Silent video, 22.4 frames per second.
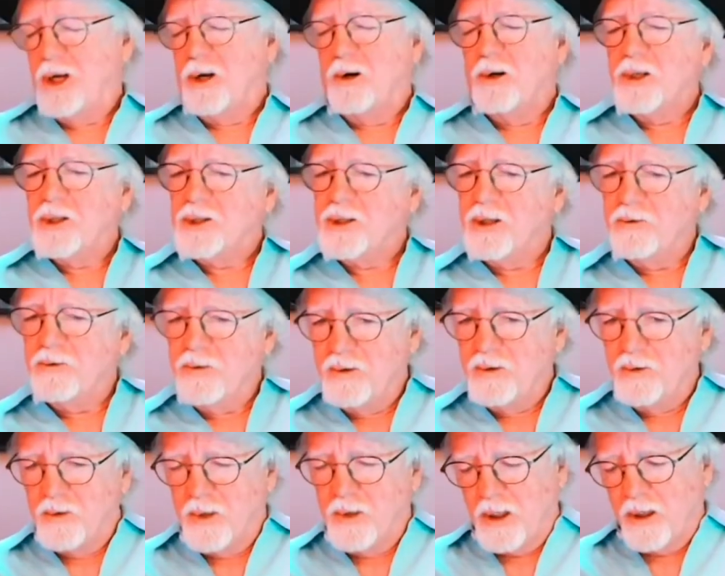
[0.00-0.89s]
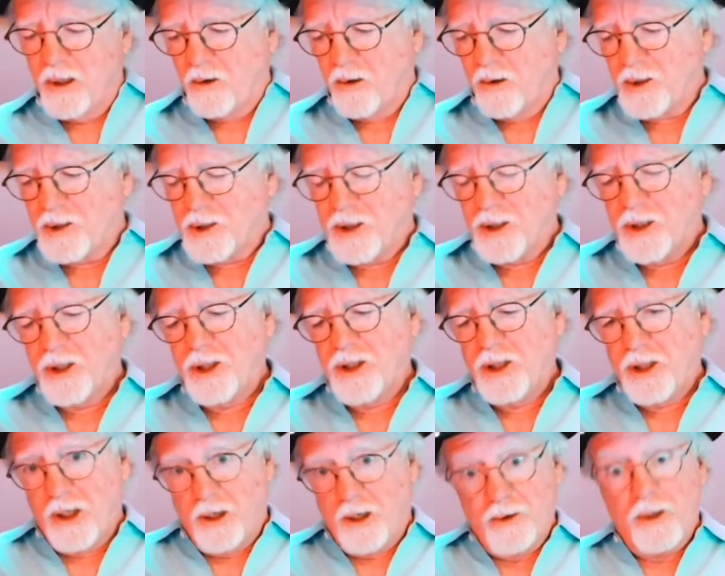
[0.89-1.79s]
generous of you, really, Kris, to
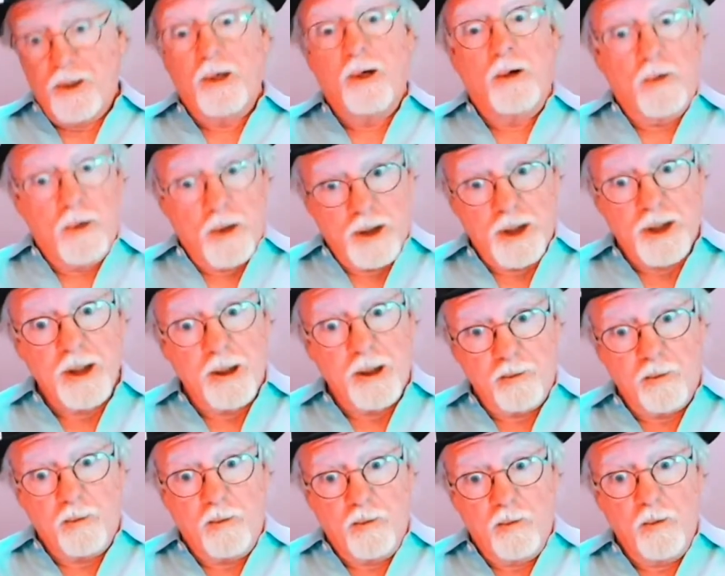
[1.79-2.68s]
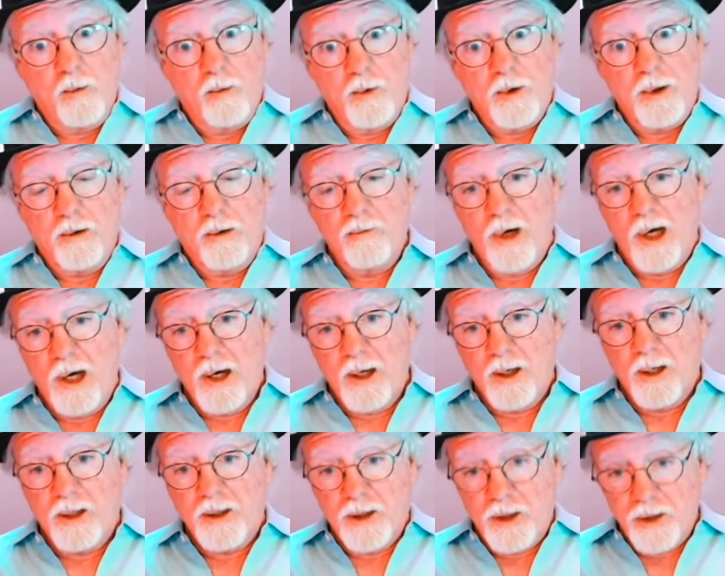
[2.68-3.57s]
share the ownership with the
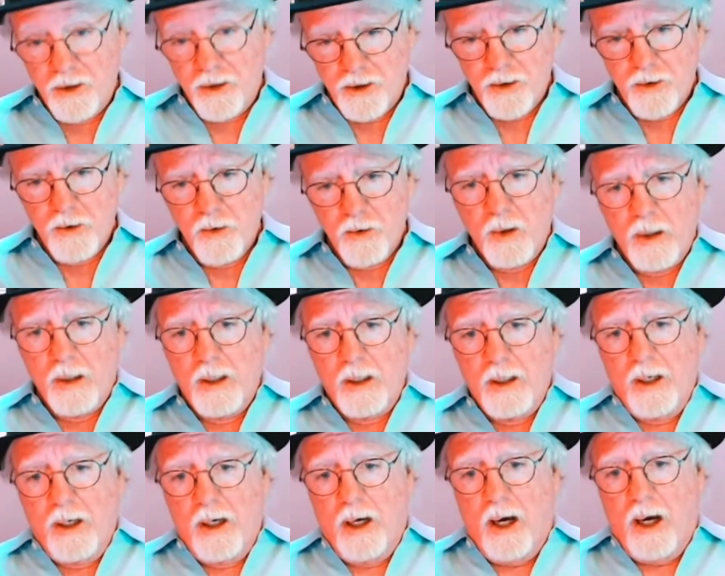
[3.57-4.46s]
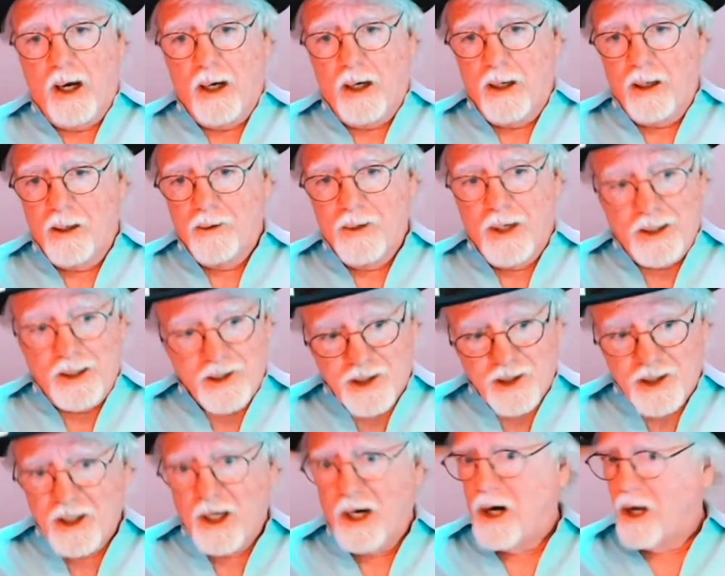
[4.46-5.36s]
band as you do.
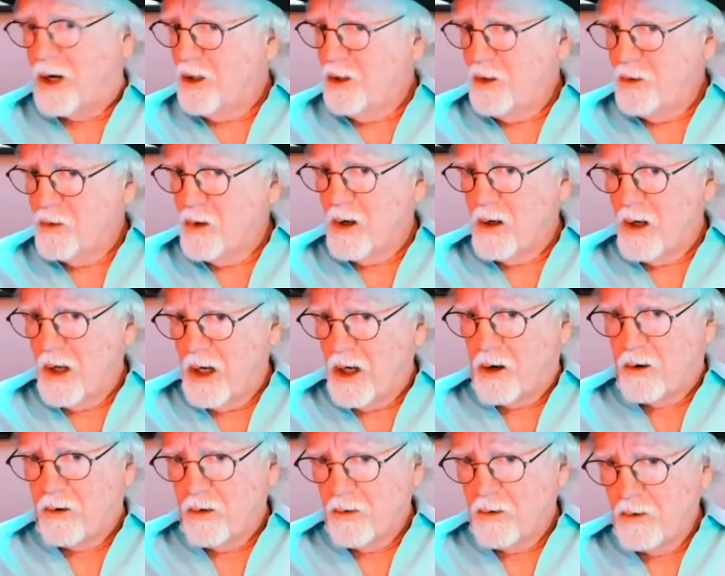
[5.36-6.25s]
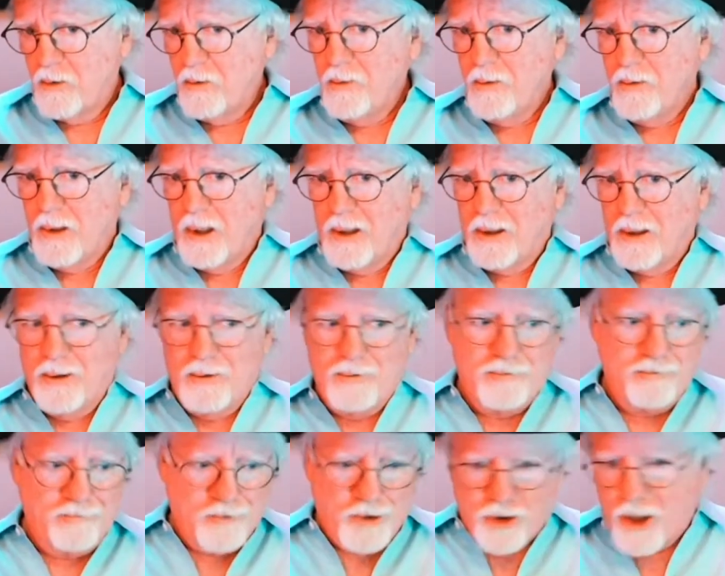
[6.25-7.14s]
That's not a unilateral
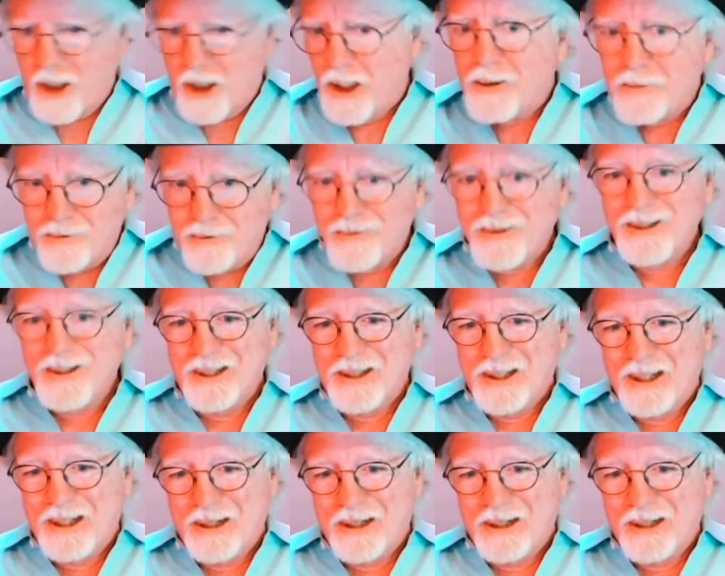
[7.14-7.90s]
trait